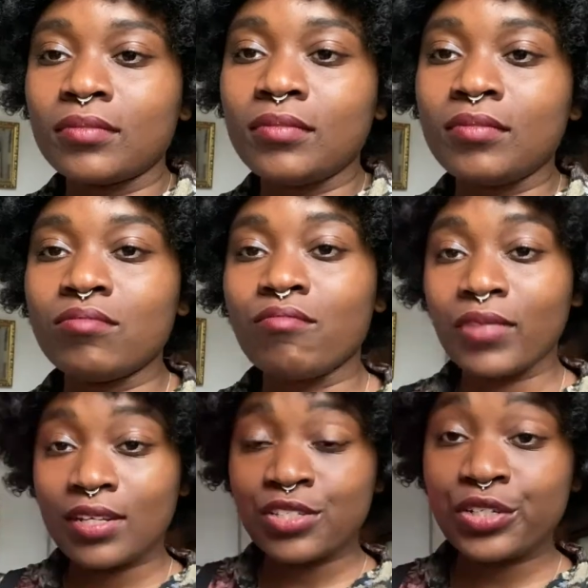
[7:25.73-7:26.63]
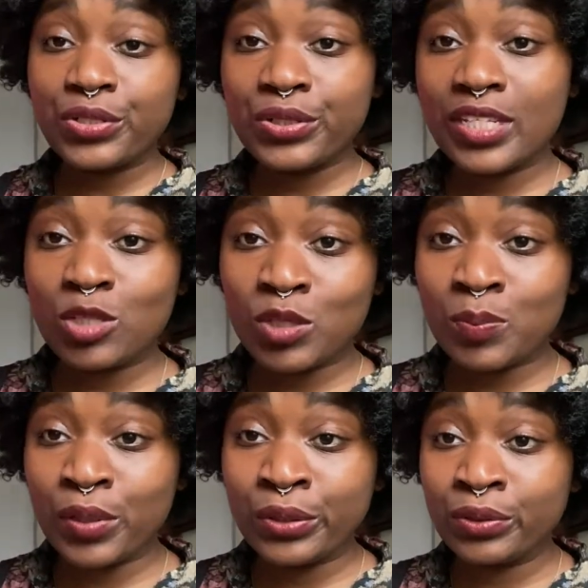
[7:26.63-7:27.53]
home. So this was
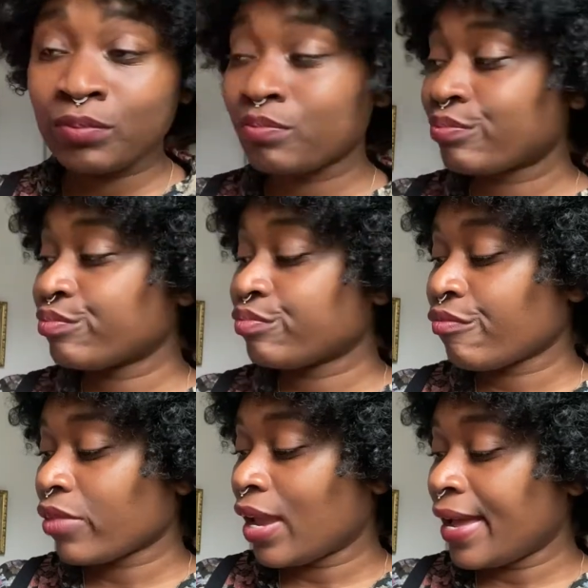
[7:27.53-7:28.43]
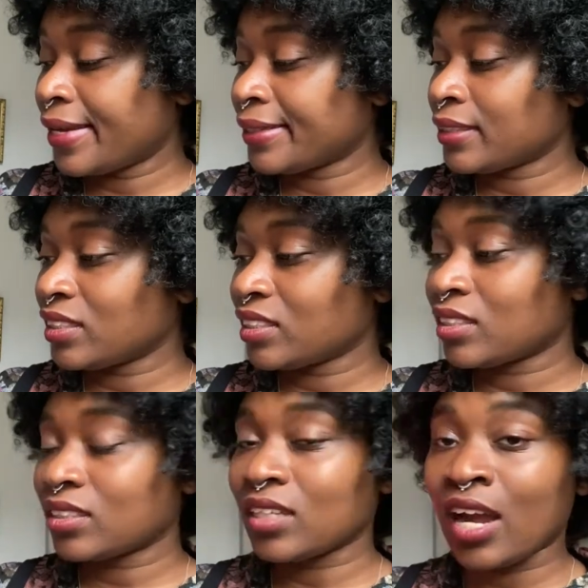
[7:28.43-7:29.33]
Bone. And
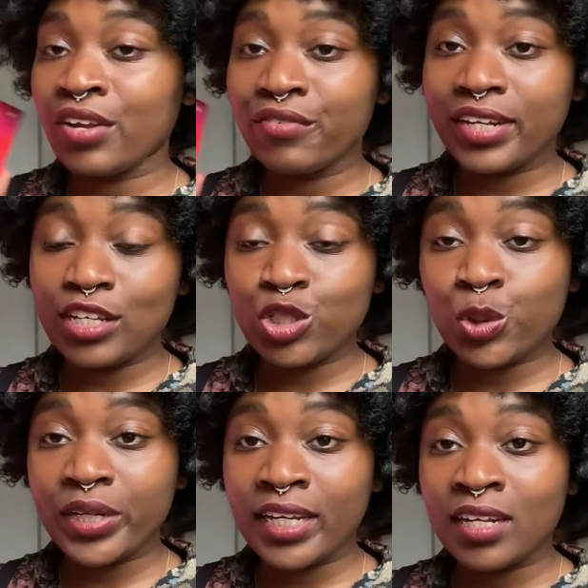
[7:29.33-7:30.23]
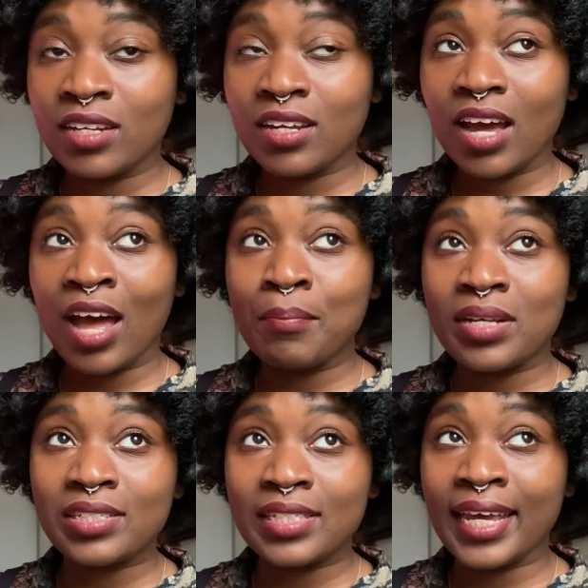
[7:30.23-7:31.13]
I really enjoyed it. I
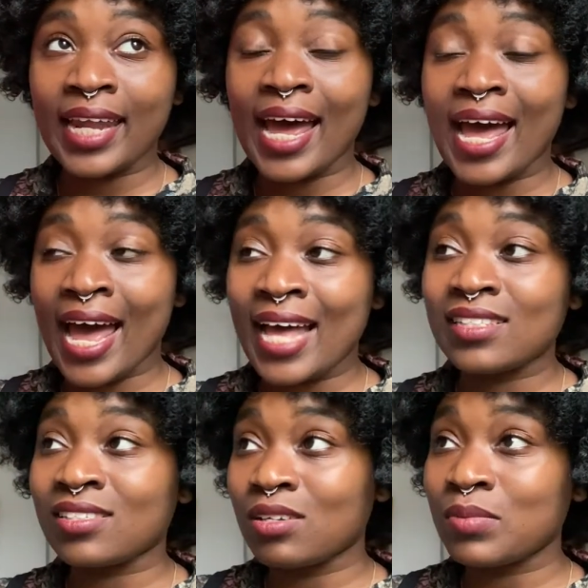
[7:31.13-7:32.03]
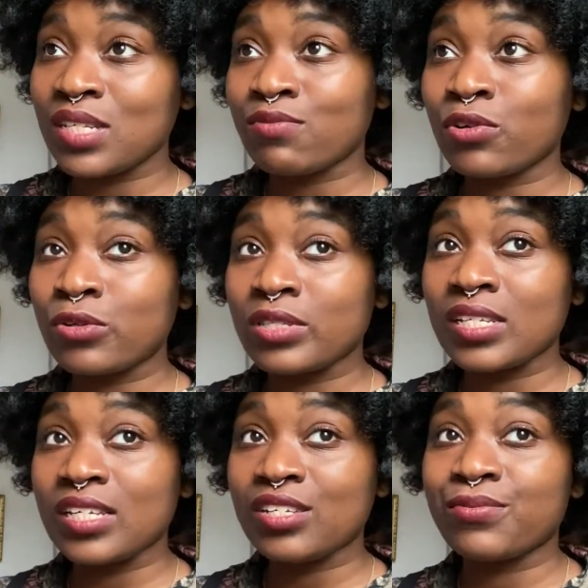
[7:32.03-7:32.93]
must say that I had some
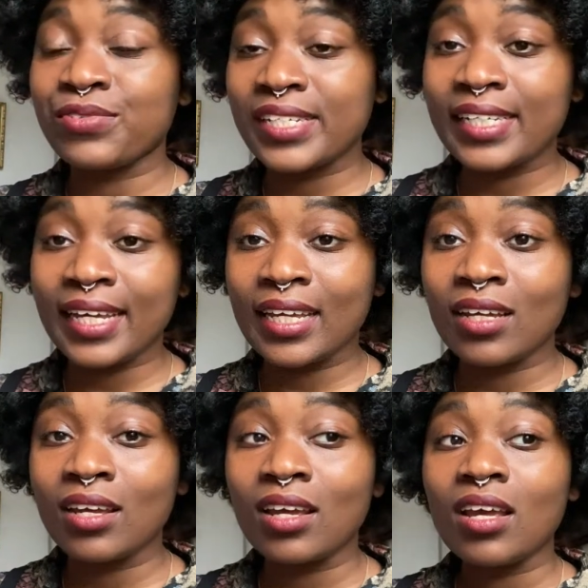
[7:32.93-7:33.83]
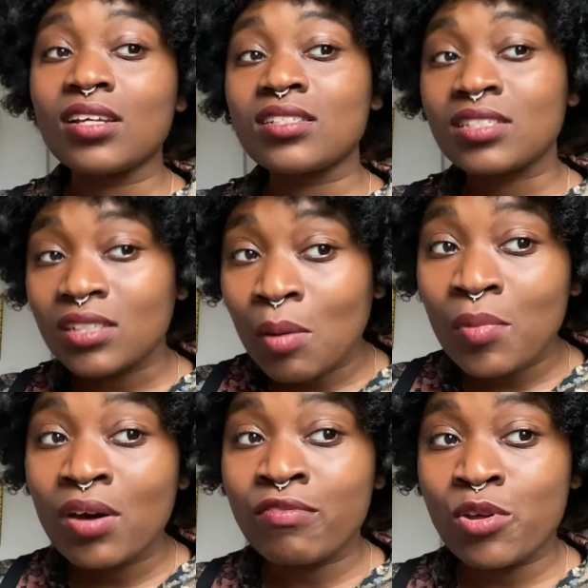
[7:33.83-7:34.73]
difficulty reading
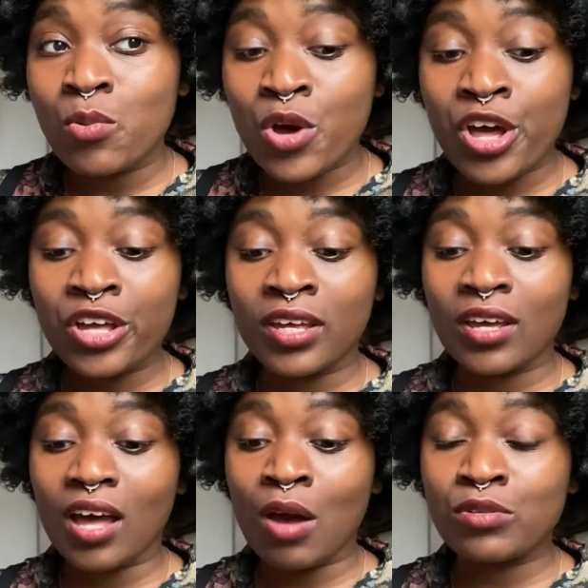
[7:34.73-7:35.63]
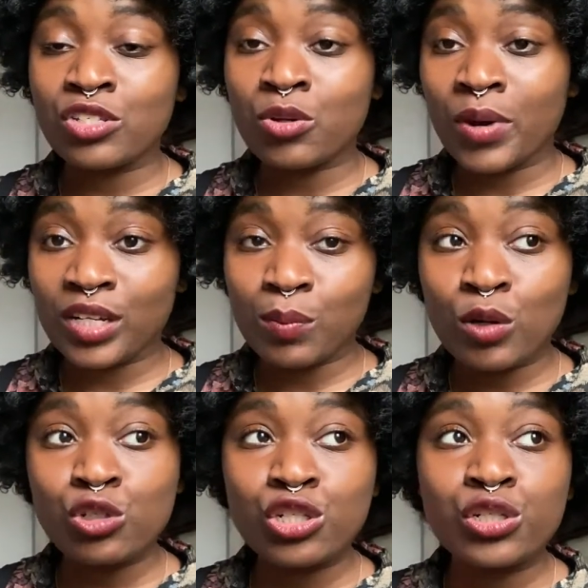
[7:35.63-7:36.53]
some of the work. I was quite
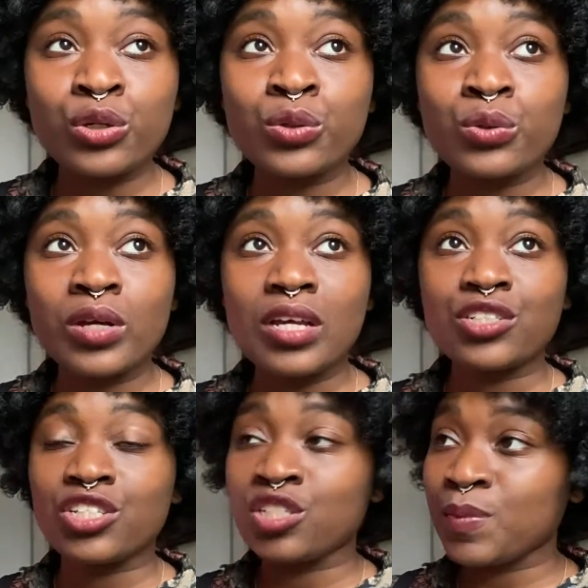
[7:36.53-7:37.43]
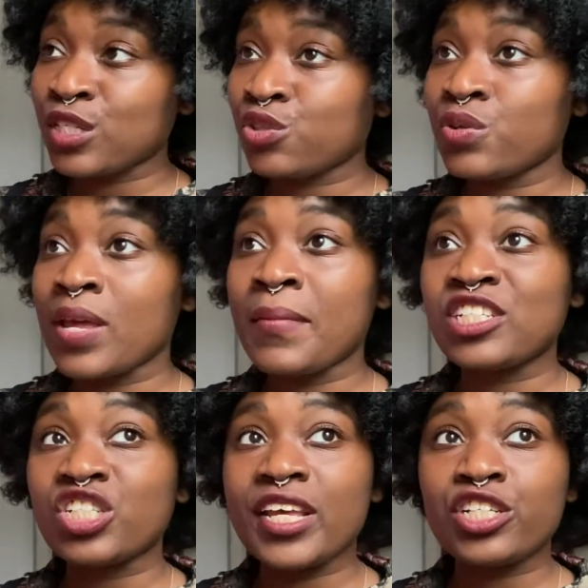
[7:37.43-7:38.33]
emotional. She speaks to the
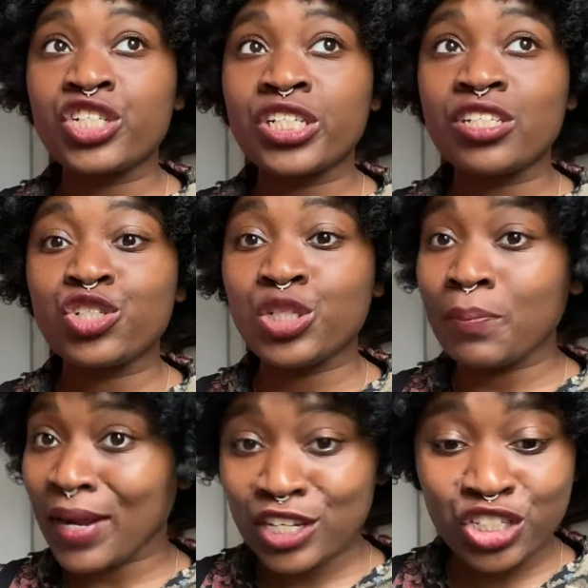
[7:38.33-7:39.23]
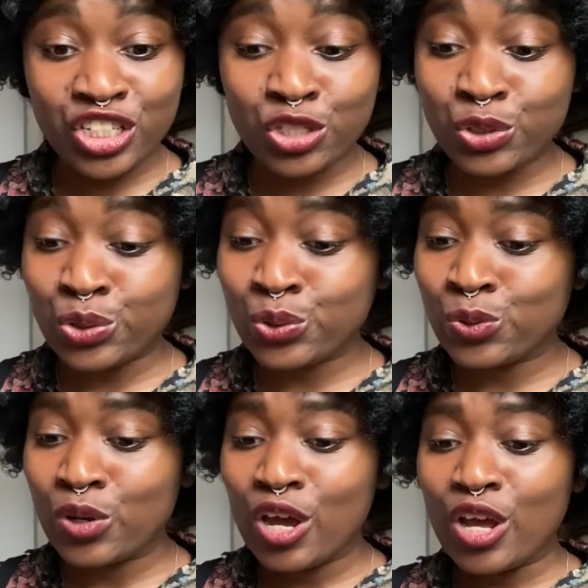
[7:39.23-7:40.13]
imagination. She manages to,
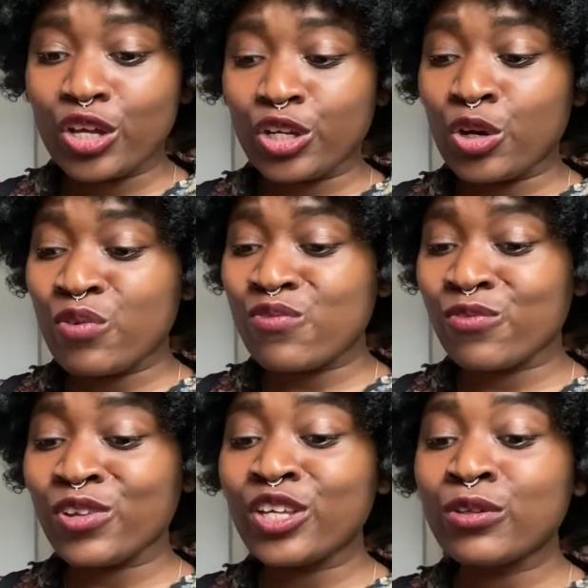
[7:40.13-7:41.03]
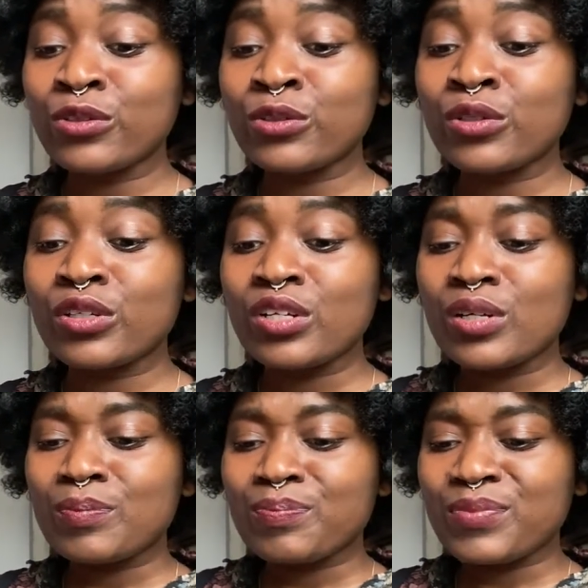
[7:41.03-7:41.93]
you know, fill
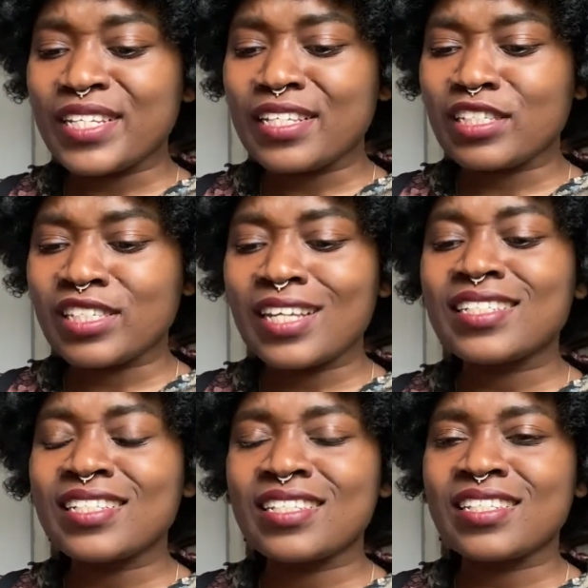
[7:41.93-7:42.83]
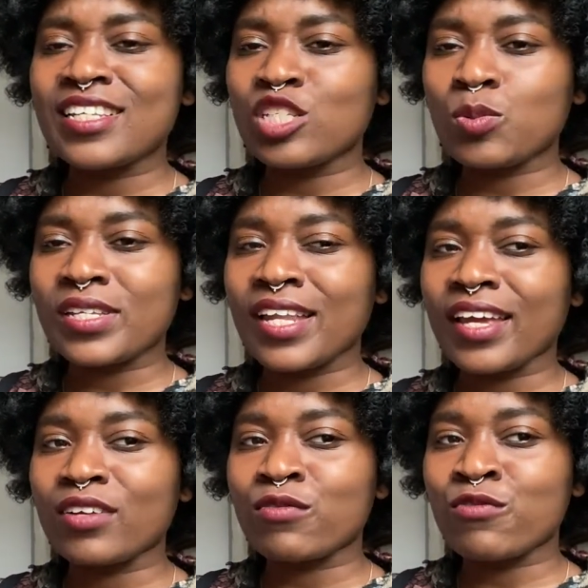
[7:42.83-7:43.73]
these sentences with
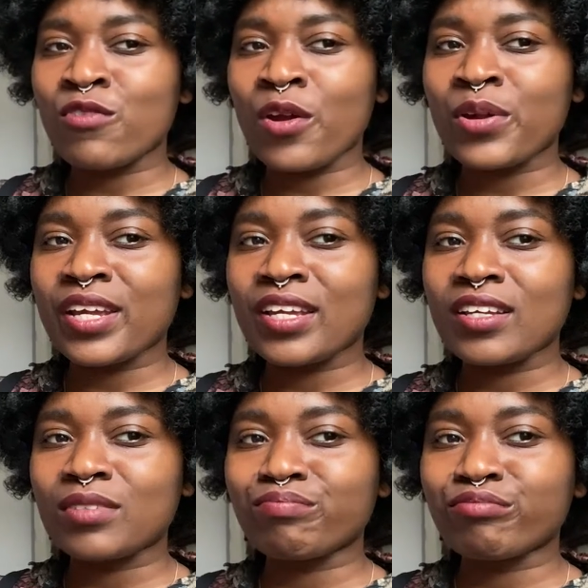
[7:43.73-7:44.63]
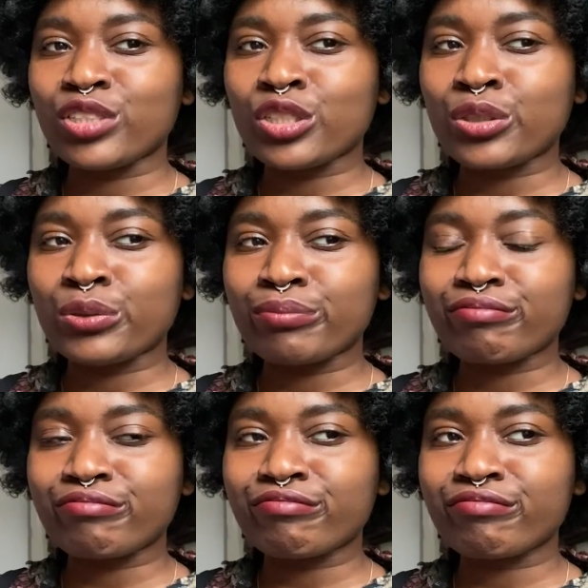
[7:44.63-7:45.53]
like very, you know,
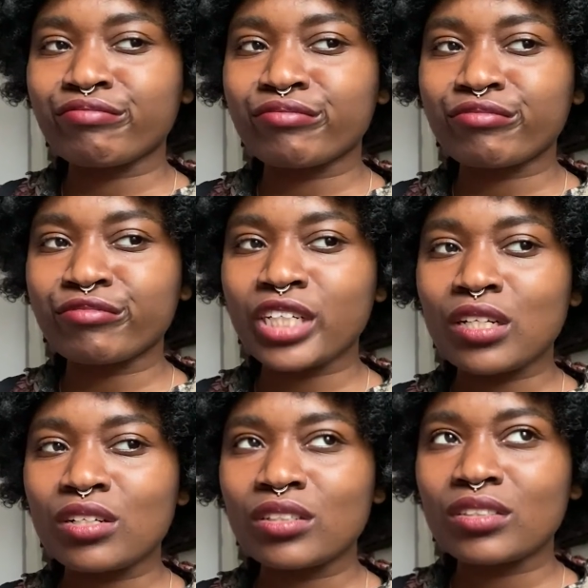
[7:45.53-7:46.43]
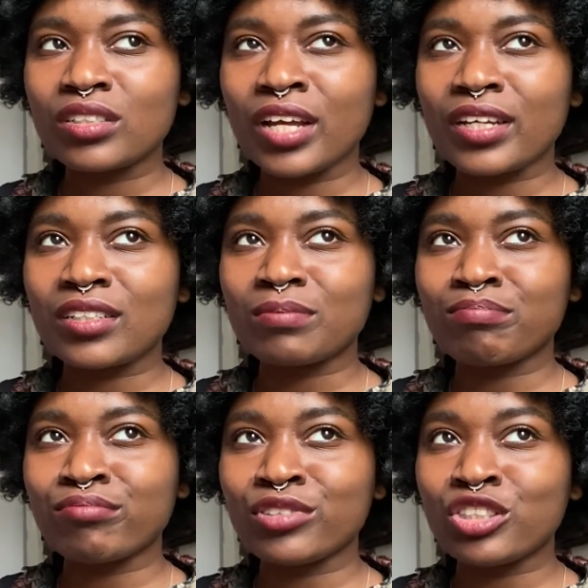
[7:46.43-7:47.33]
like
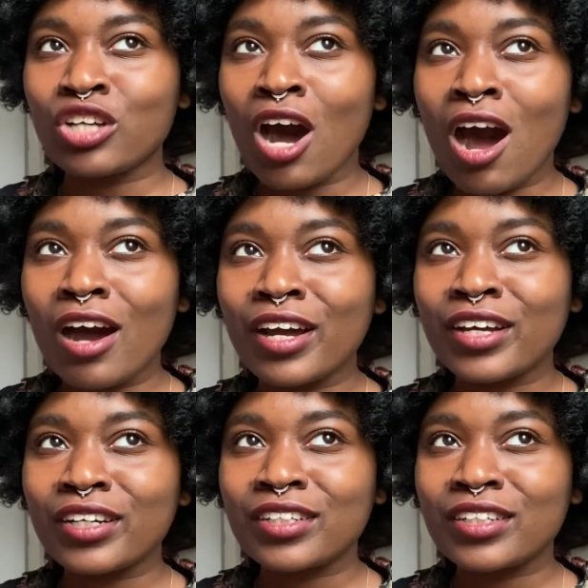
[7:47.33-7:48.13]
dark,